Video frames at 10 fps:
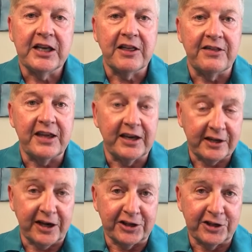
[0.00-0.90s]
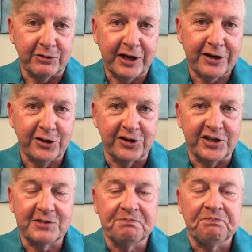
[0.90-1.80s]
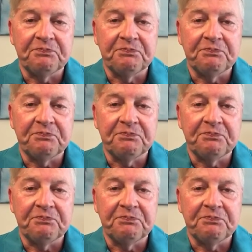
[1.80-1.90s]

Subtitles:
the Akashic records.